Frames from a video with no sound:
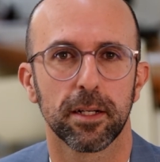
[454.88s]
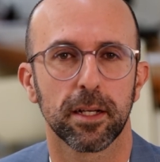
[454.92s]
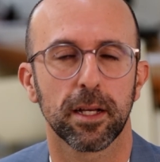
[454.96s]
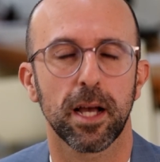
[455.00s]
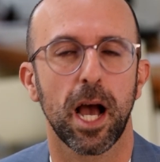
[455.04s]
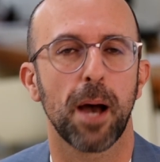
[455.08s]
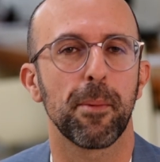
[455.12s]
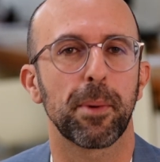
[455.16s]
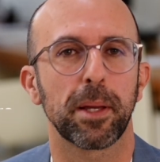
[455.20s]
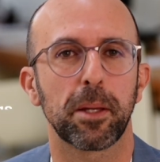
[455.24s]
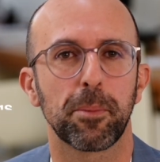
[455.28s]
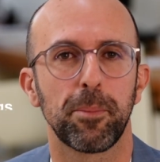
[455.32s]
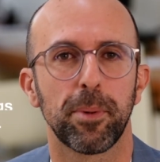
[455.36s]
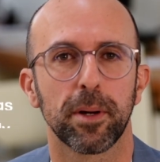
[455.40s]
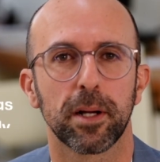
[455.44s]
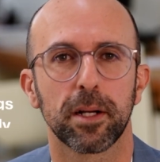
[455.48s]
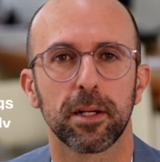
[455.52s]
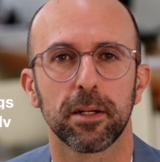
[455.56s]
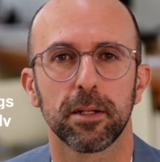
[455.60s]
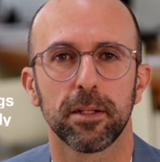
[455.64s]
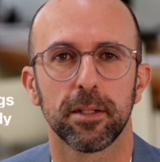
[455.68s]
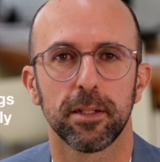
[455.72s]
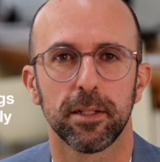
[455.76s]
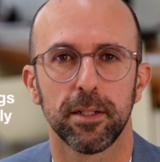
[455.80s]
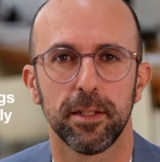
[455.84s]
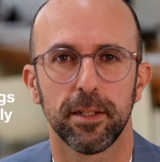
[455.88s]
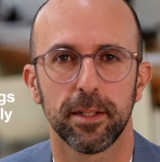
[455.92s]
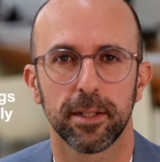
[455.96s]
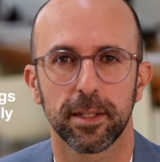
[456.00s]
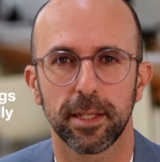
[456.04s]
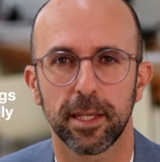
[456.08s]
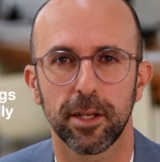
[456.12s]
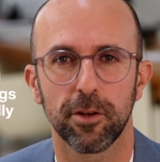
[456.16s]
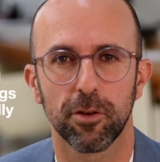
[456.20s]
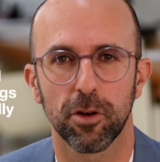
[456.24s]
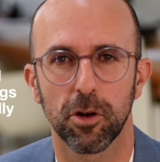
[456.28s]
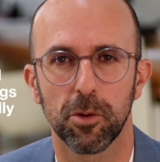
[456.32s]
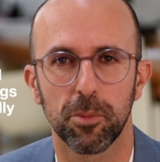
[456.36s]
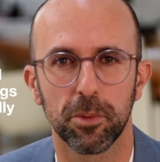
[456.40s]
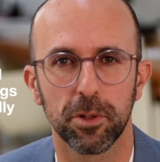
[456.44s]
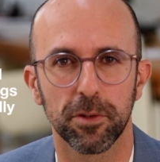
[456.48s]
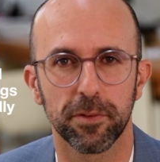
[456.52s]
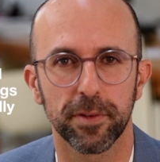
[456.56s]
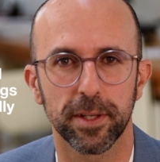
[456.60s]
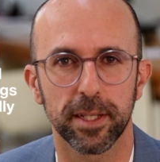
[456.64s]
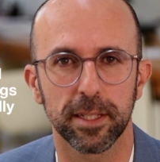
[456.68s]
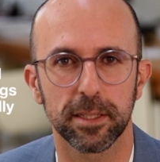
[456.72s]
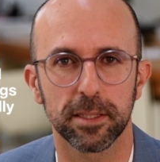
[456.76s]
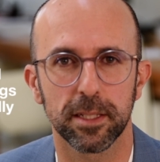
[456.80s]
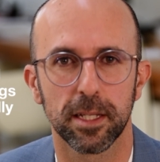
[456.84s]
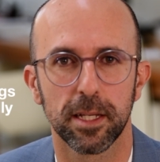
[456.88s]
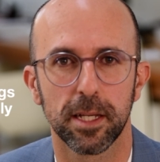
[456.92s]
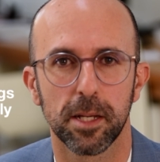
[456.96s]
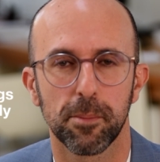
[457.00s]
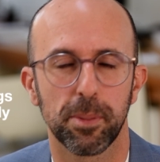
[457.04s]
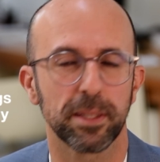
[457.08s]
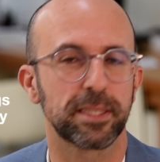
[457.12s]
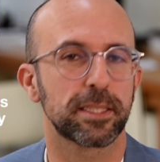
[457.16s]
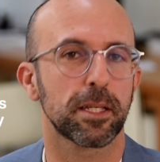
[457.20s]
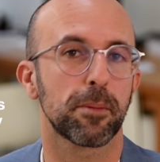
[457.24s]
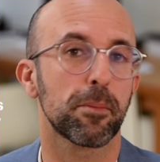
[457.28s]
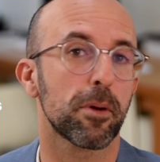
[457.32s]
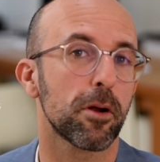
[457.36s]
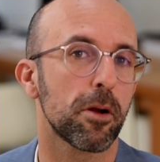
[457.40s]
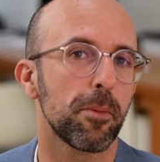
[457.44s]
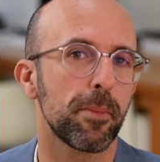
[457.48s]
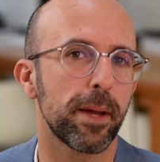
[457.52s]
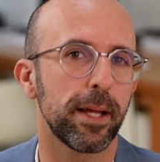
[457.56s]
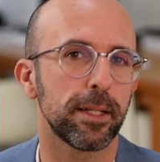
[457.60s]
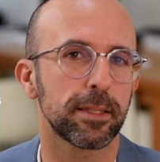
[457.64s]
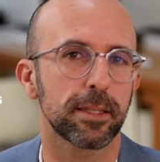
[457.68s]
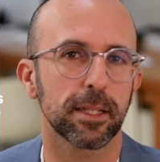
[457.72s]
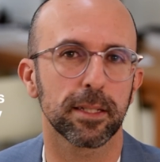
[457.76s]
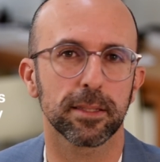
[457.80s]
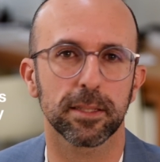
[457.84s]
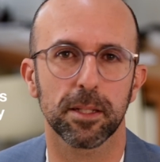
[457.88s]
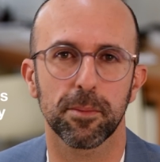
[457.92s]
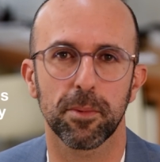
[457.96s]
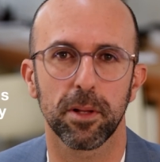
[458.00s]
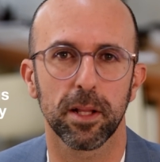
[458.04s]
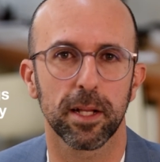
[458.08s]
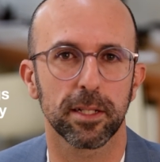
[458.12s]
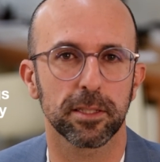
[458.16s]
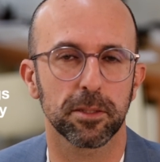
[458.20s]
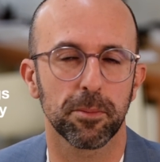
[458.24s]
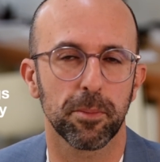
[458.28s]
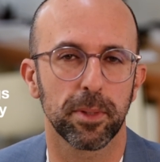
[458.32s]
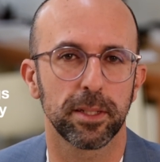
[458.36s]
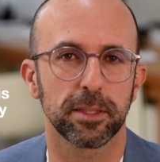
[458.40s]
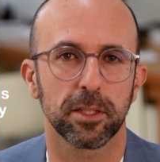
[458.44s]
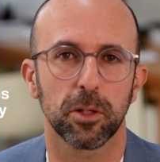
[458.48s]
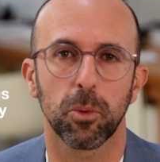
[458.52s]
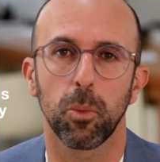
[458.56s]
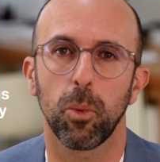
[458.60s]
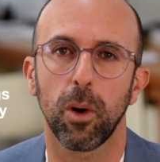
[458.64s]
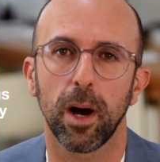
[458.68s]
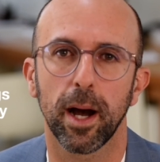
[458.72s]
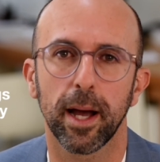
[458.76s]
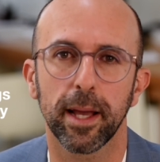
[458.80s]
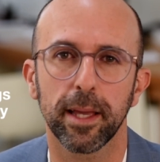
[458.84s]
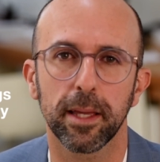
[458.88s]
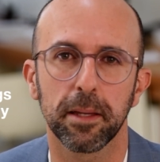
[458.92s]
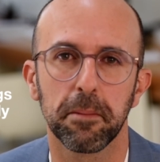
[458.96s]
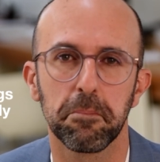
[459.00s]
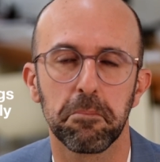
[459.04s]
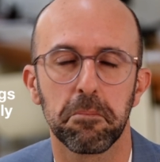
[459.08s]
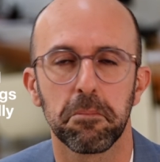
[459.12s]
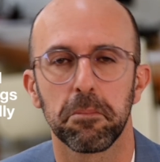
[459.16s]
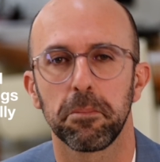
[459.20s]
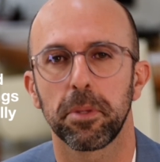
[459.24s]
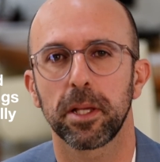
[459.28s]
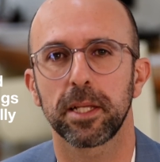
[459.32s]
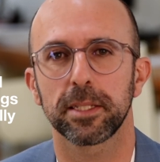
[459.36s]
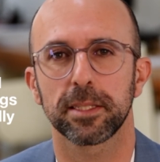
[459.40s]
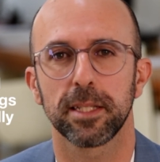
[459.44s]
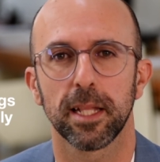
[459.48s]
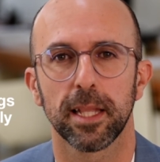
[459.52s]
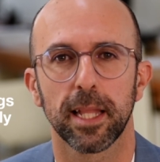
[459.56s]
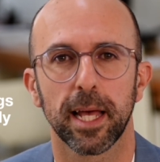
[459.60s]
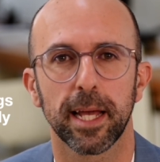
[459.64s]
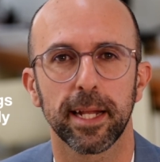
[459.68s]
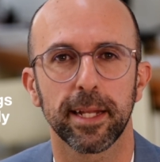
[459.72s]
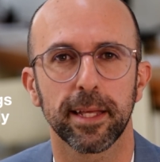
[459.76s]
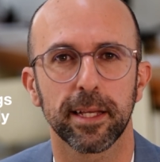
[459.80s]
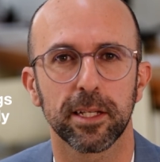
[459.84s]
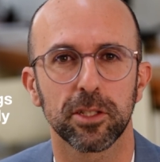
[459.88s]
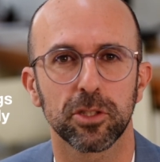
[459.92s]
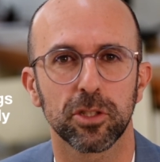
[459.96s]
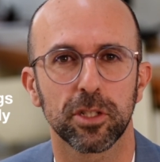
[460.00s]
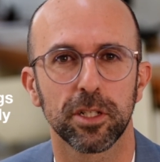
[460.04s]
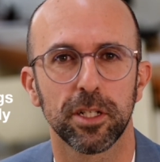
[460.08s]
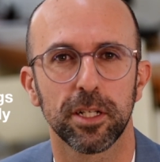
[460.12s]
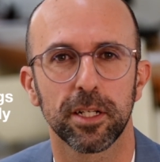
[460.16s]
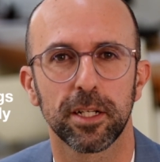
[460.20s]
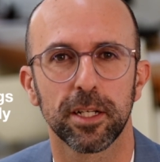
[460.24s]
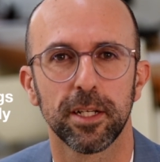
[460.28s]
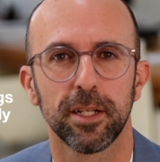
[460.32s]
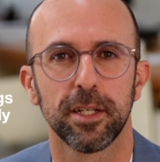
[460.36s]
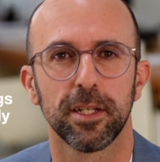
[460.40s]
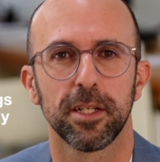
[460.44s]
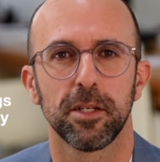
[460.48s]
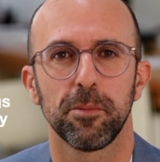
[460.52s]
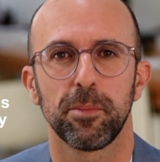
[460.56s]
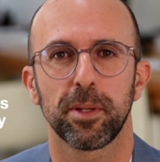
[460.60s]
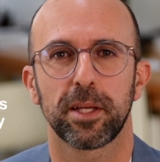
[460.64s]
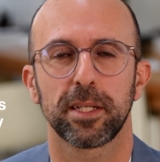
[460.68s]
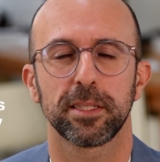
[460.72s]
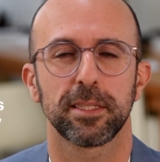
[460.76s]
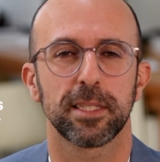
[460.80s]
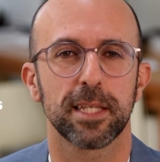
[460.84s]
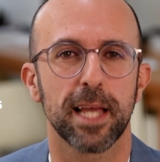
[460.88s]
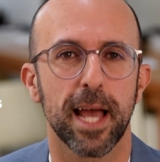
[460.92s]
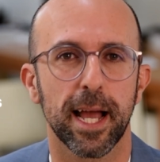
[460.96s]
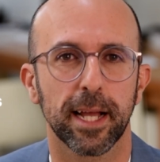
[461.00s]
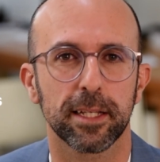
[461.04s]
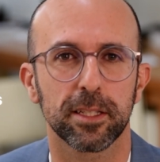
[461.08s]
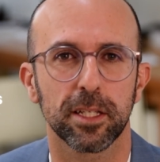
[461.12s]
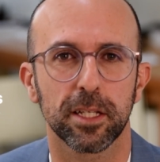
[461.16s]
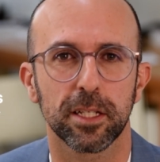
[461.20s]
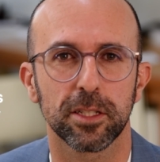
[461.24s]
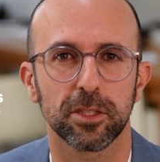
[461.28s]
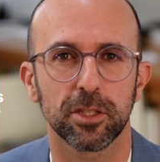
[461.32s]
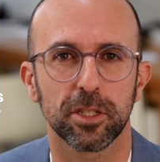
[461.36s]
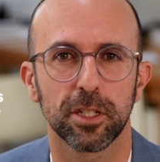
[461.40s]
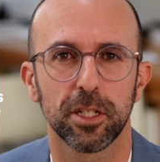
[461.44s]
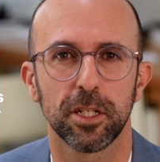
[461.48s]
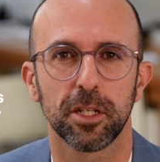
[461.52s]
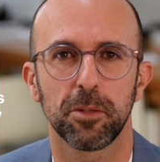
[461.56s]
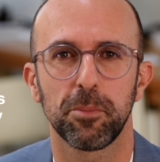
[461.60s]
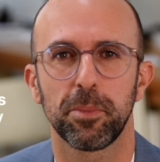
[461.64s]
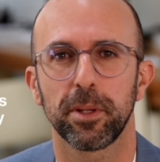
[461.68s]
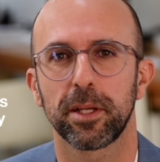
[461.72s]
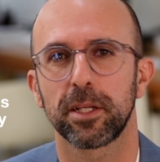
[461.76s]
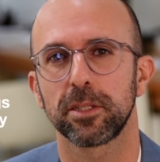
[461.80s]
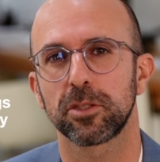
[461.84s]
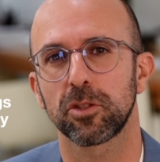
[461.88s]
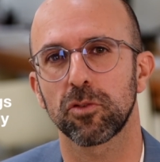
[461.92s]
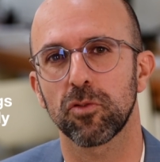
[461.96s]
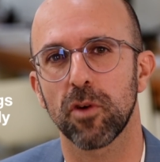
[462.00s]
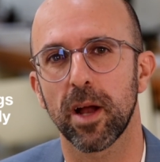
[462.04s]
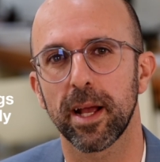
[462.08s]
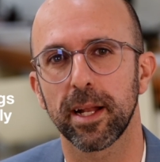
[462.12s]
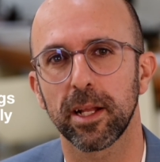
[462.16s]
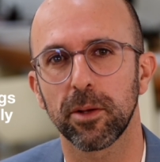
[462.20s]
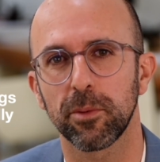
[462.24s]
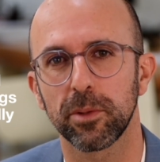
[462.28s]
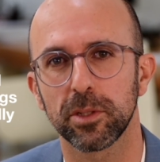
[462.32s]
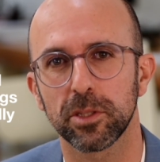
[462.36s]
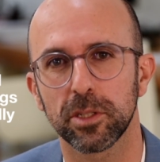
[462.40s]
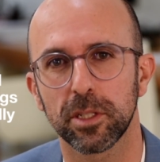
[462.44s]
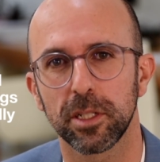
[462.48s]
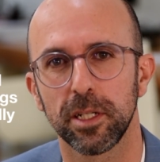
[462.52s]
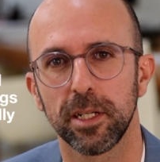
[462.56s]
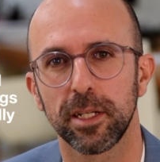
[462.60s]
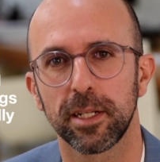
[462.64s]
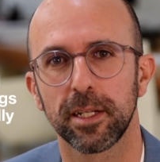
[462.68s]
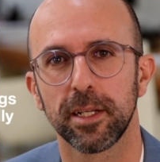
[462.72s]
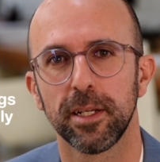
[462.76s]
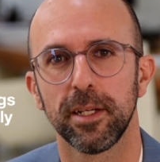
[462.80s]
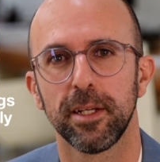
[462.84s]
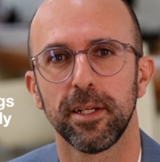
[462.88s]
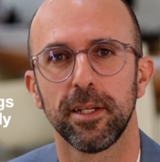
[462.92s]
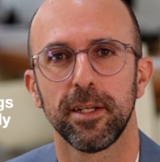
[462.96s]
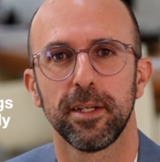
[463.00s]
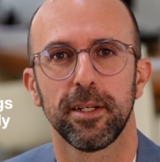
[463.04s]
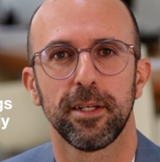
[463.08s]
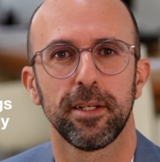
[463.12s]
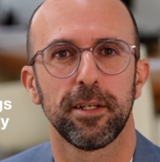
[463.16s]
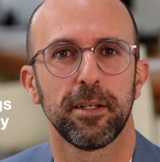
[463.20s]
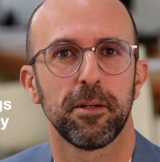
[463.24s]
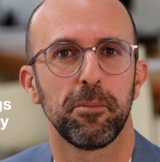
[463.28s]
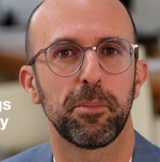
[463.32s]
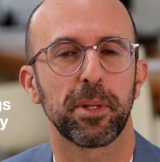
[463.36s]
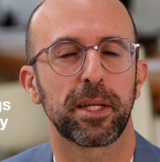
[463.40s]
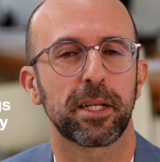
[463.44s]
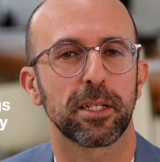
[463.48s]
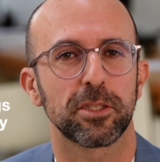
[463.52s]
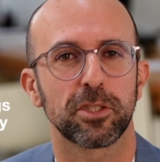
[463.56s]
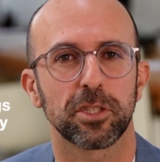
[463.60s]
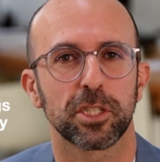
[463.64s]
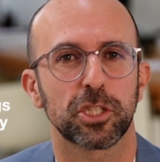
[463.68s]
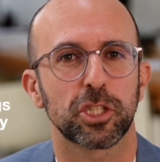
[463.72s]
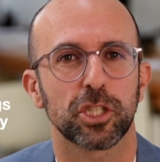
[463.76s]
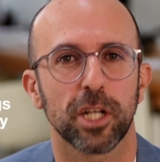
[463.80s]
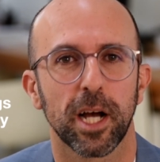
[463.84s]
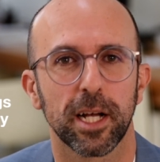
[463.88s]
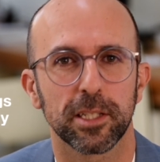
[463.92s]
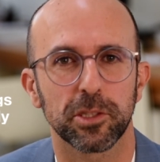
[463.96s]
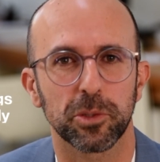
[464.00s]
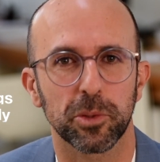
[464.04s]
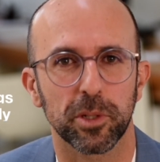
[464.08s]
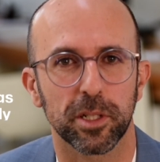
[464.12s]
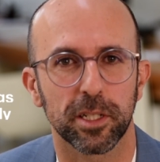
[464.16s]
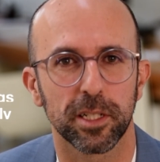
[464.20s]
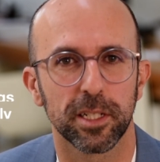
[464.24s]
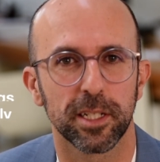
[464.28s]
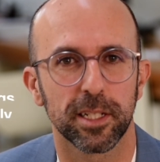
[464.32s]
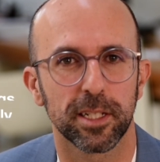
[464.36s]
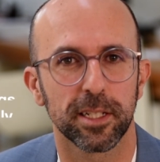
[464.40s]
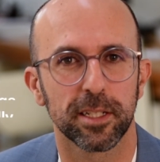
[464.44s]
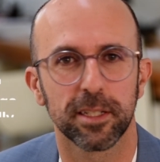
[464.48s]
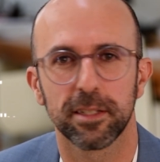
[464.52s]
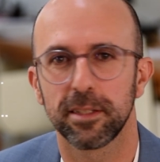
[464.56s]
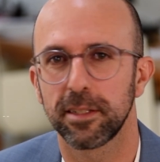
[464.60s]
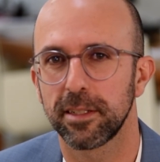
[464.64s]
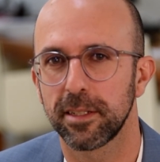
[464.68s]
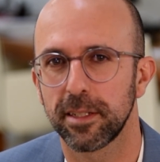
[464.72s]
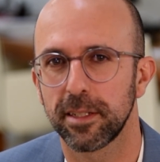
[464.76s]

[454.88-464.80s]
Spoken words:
comic book hero movies, but some are amazing and some are less amazing. Why? Because the lighting is good, because the acting is good, because the writing was good, because the shots were good.